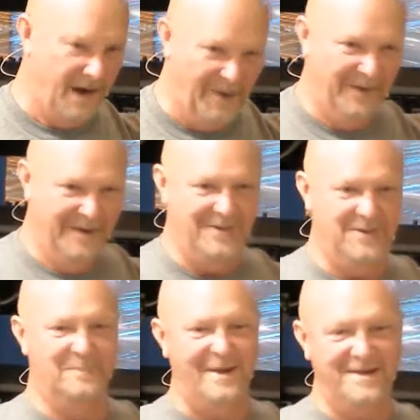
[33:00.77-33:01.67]
You know,
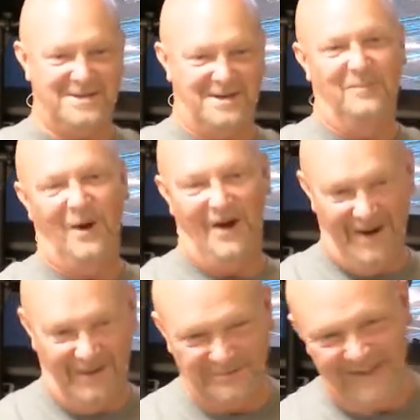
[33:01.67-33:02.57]
you'd be somewhere
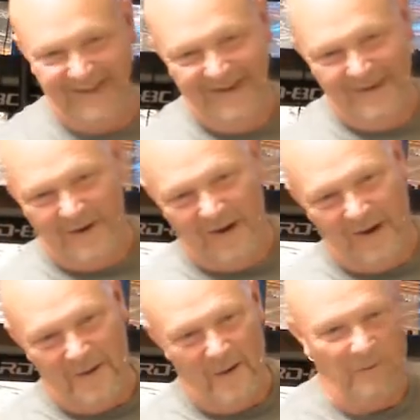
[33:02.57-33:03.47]
else
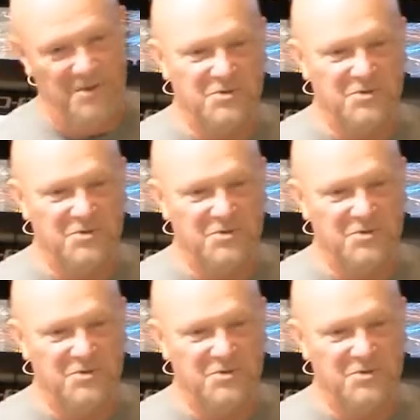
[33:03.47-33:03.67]
uh, on the